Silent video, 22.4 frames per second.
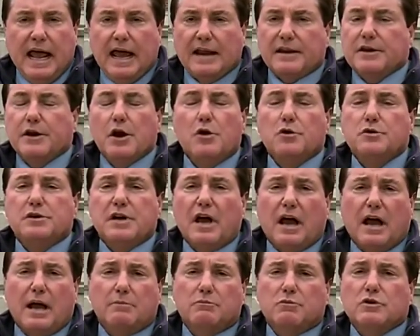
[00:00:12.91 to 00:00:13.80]
at no
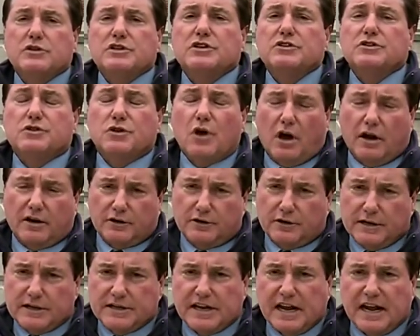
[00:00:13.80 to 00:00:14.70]
time was his
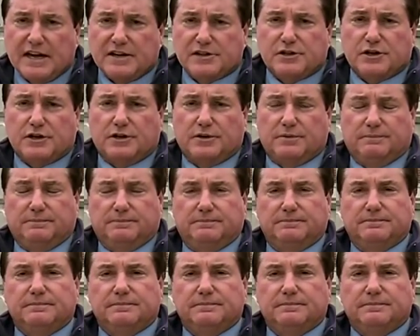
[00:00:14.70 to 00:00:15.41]
daughter in danger.